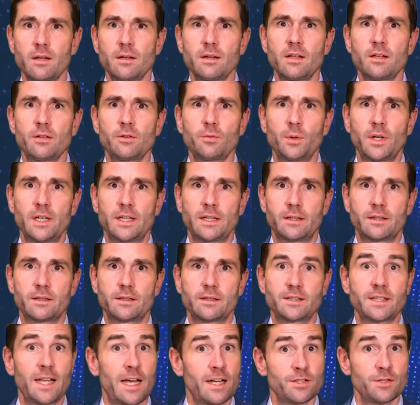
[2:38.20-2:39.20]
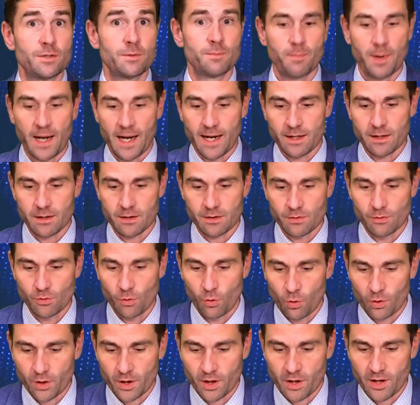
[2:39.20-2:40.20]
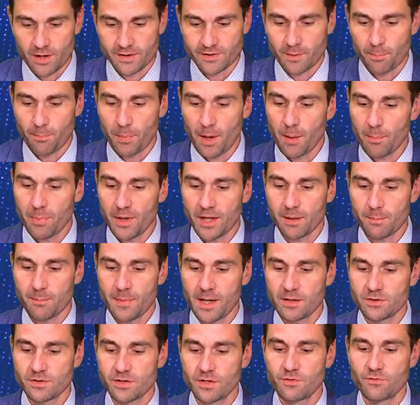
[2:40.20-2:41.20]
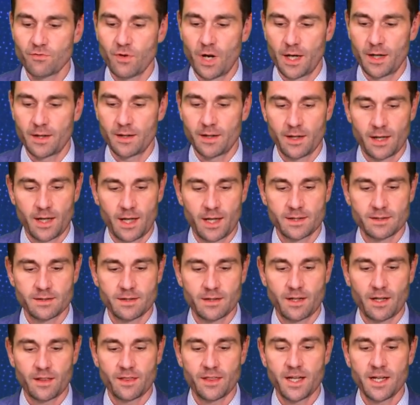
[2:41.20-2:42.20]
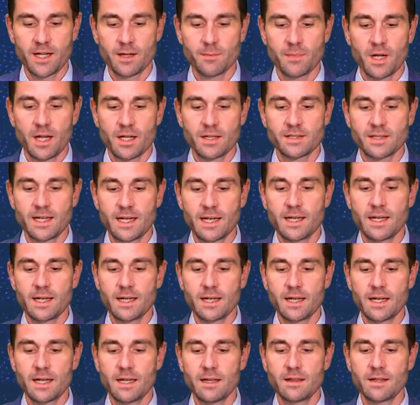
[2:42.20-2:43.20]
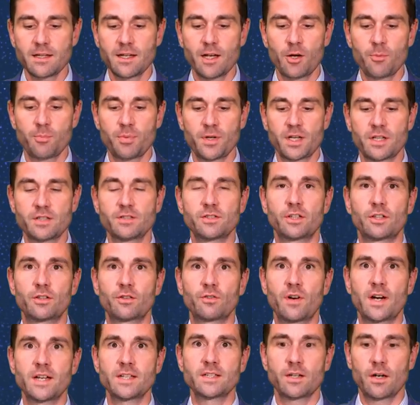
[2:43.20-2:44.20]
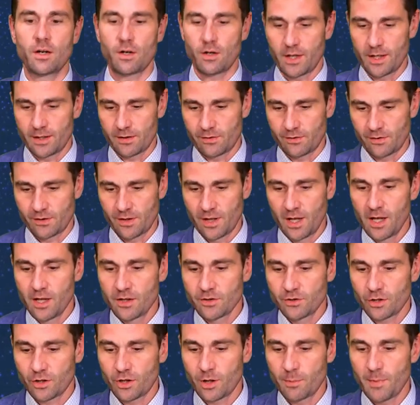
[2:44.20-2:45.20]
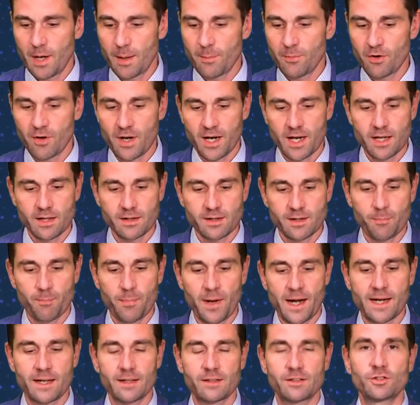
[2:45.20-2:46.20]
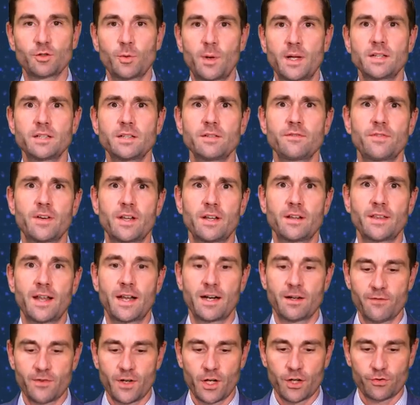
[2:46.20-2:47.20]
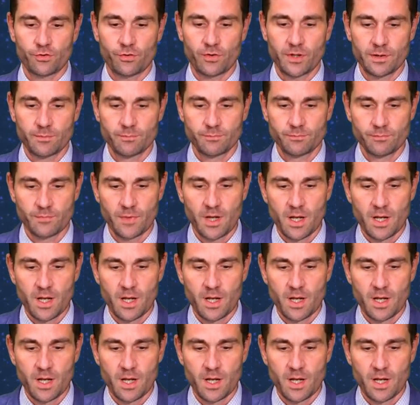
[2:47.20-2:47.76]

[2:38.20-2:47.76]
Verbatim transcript: This week, Dashen Bank organised a public mountain run under the theme Taking Ethiopia to Greater Heights to commemorate the bank's 25th anniversary.